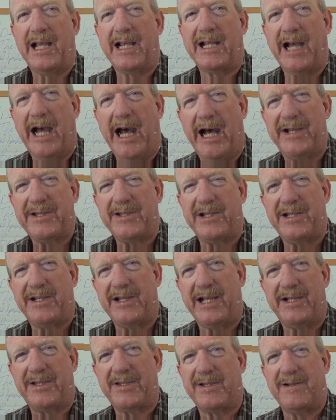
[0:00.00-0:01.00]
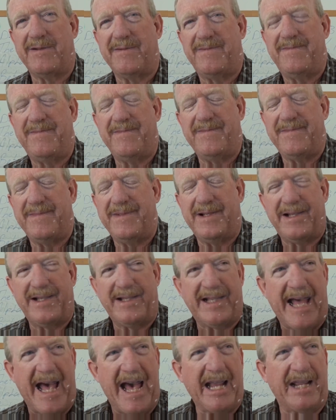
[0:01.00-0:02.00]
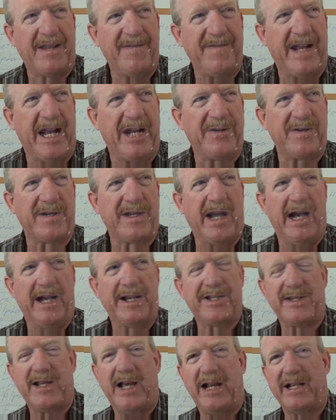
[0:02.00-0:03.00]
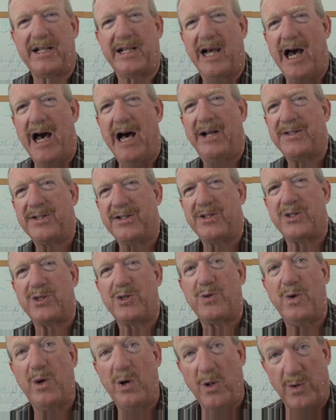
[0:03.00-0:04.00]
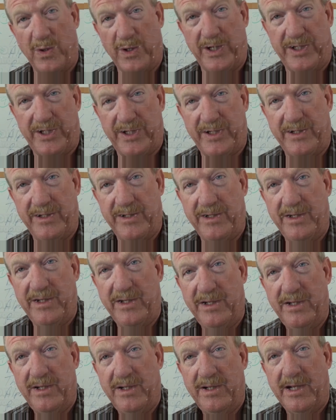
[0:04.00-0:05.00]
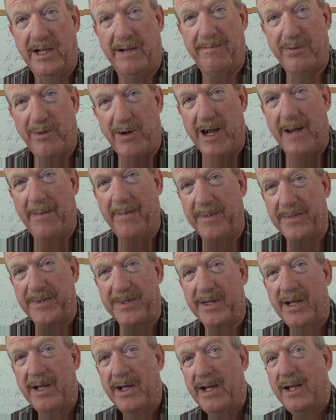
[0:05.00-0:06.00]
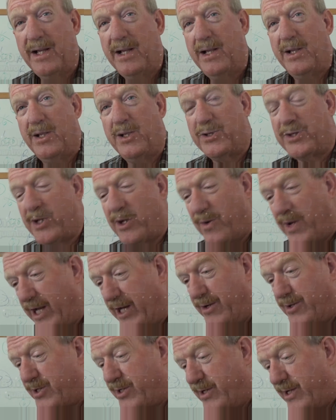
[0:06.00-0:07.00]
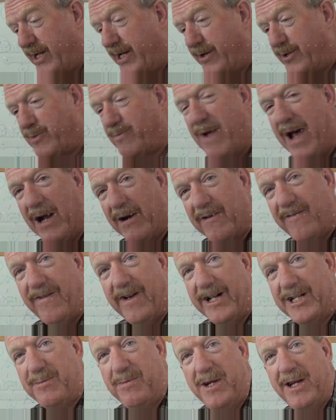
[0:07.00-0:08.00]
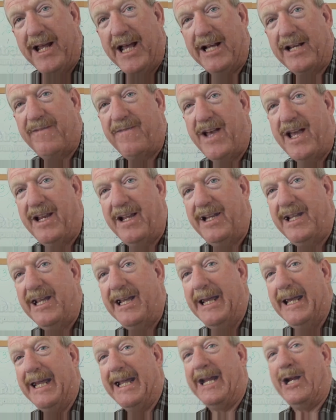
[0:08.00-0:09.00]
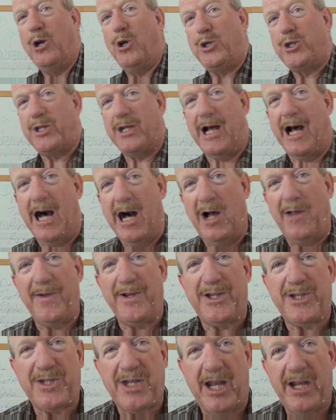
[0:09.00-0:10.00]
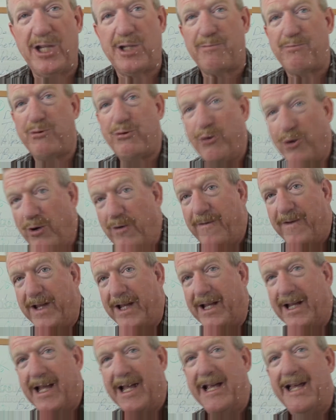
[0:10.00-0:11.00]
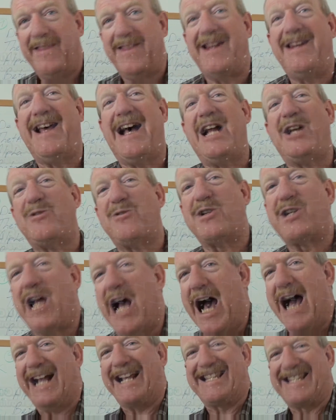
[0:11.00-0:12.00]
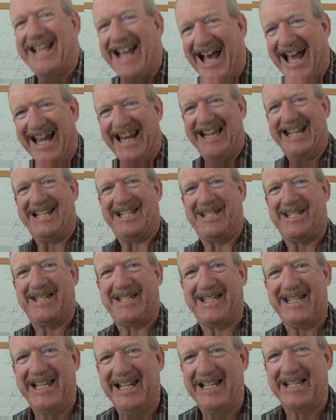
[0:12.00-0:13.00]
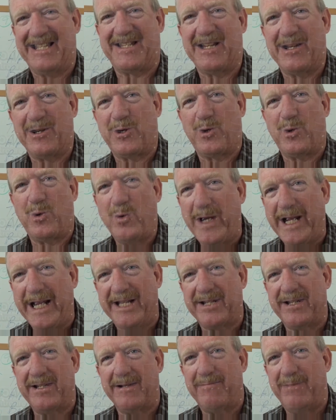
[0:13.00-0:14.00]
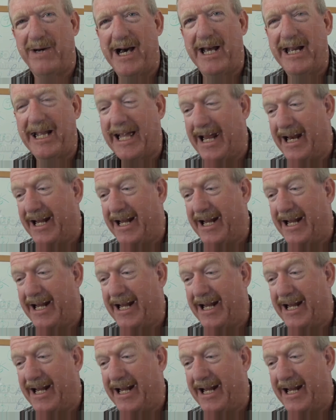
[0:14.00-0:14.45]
It's a lack of nitric oxide causes strokes and problems. So here's macrophage being activated. Here's all these studies proving the nitric oxide is increased in the body.